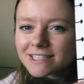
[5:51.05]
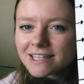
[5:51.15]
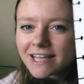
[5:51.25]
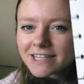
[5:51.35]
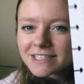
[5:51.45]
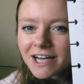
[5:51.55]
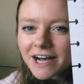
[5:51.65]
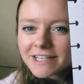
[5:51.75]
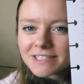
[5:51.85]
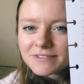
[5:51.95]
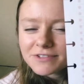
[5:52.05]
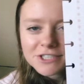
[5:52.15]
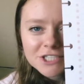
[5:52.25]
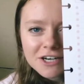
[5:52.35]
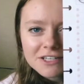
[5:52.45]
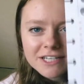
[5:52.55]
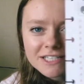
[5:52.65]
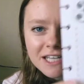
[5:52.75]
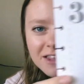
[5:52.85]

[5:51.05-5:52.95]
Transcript: like a dots for a checklist, and